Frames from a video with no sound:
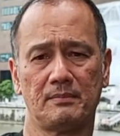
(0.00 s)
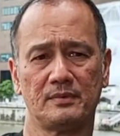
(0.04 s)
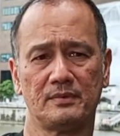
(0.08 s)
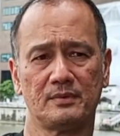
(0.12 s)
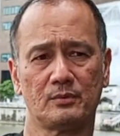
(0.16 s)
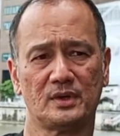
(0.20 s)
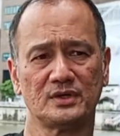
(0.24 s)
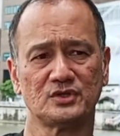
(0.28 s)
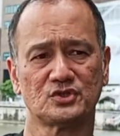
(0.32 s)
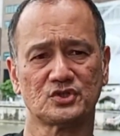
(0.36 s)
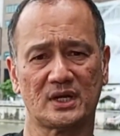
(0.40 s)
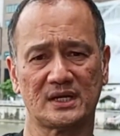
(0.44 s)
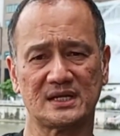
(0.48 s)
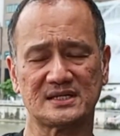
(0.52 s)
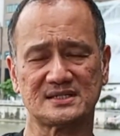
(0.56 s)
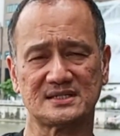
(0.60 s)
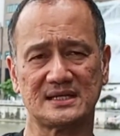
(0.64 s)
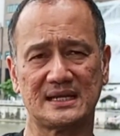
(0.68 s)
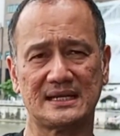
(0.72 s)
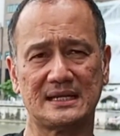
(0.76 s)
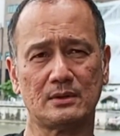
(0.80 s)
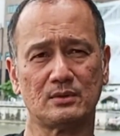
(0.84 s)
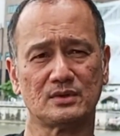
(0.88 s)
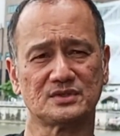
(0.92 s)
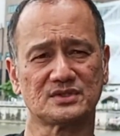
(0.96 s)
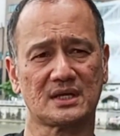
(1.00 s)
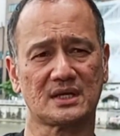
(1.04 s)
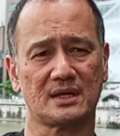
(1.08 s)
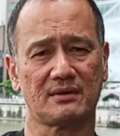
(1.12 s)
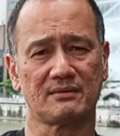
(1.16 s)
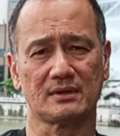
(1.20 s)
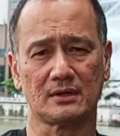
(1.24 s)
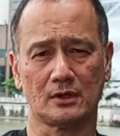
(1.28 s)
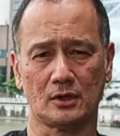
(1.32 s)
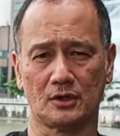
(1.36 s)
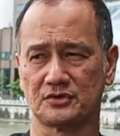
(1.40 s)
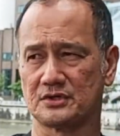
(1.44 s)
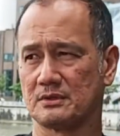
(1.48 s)
one Chinese lady was carrying a
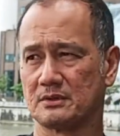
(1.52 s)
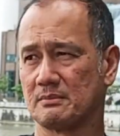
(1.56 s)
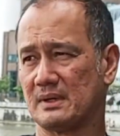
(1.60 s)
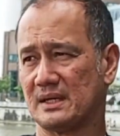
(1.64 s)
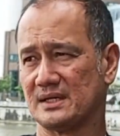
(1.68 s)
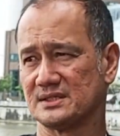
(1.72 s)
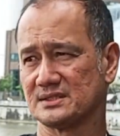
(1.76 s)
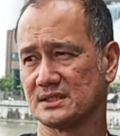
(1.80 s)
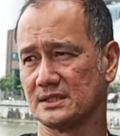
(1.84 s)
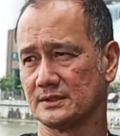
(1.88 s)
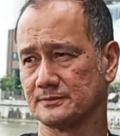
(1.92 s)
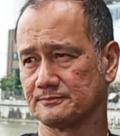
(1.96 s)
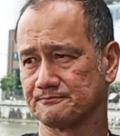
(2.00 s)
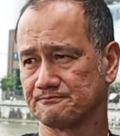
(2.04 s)
laundry basket